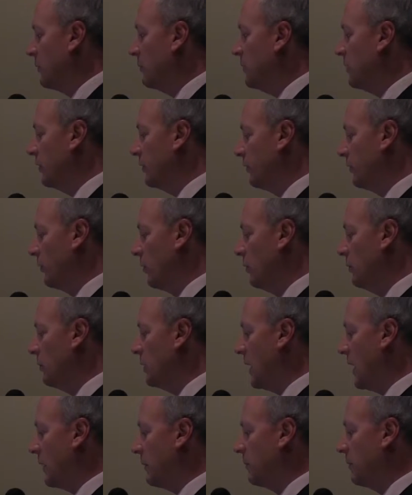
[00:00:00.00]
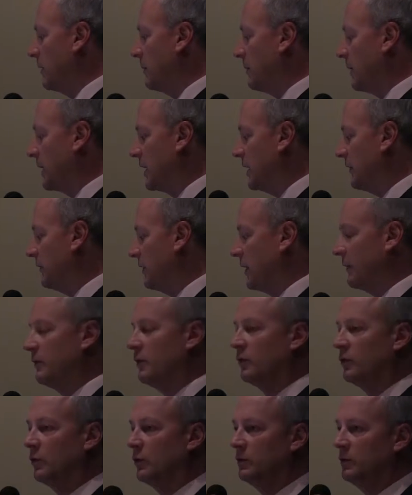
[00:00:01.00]
Can we assume equity by giving
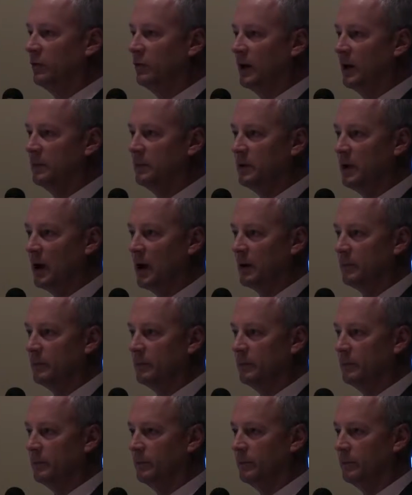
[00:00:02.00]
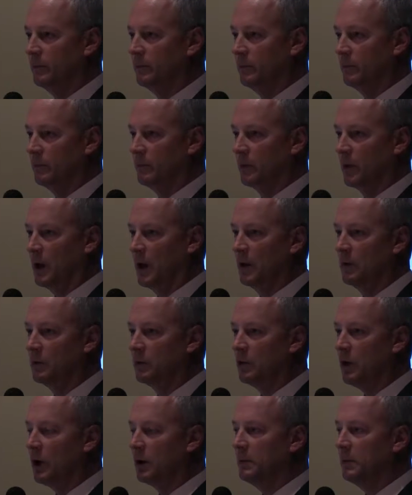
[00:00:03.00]
every student the same time? Okay,
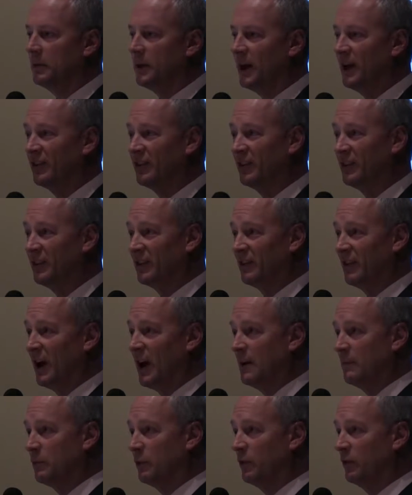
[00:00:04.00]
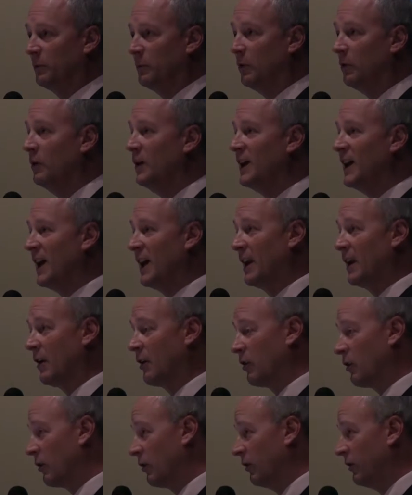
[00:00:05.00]
we talked about that as a design principle in
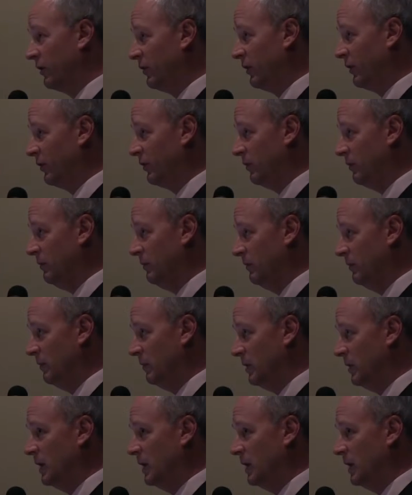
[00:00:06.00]
our early system.